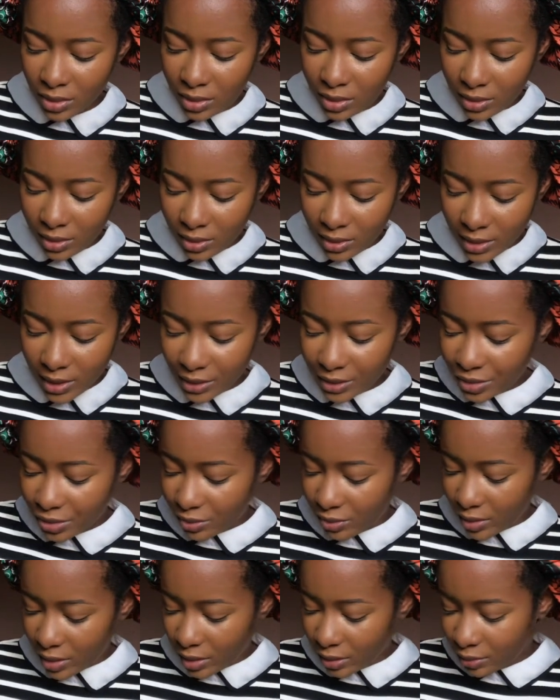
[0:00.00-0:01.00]

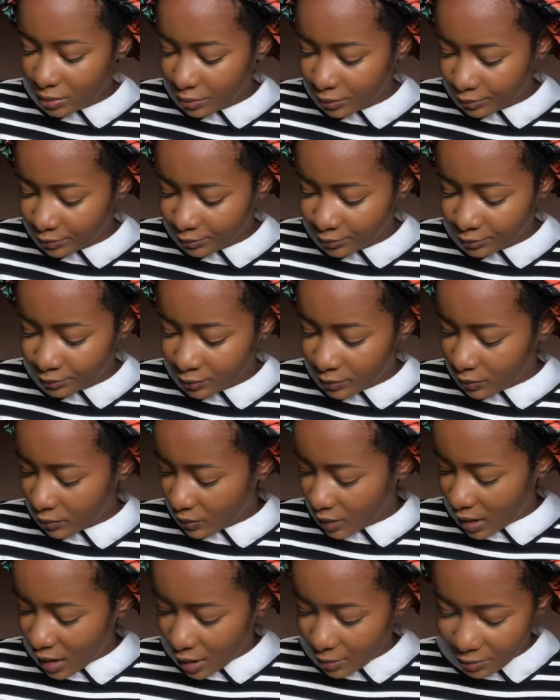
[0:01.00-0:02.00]

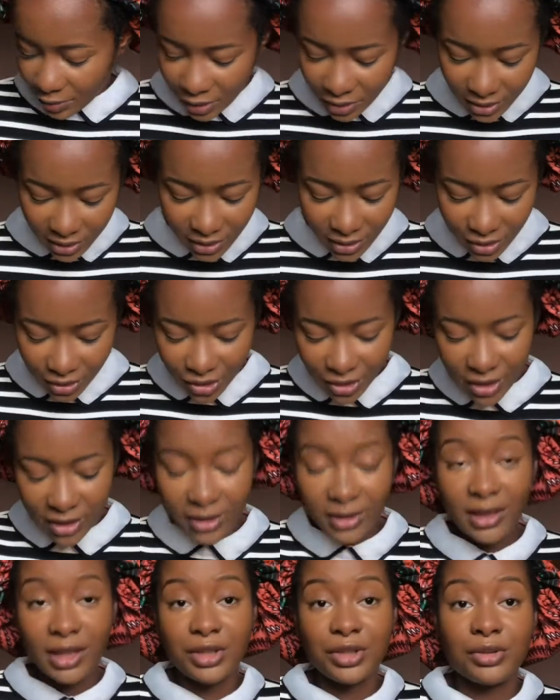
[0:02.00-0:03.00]
I'll be using the shade
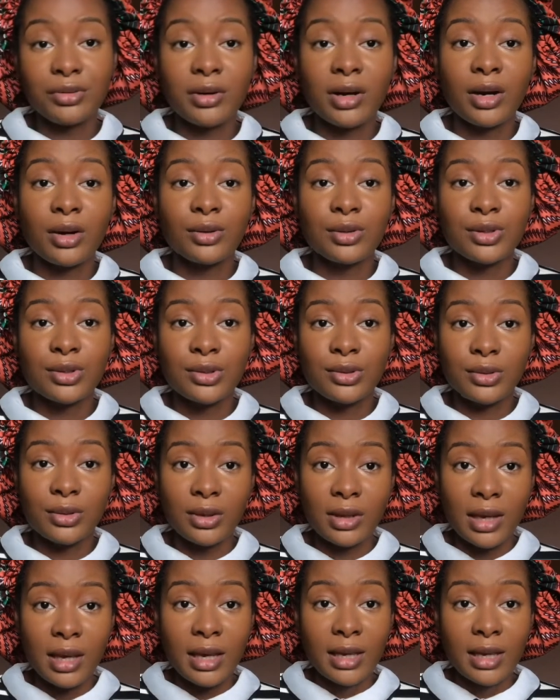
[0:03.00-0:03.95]
Natural to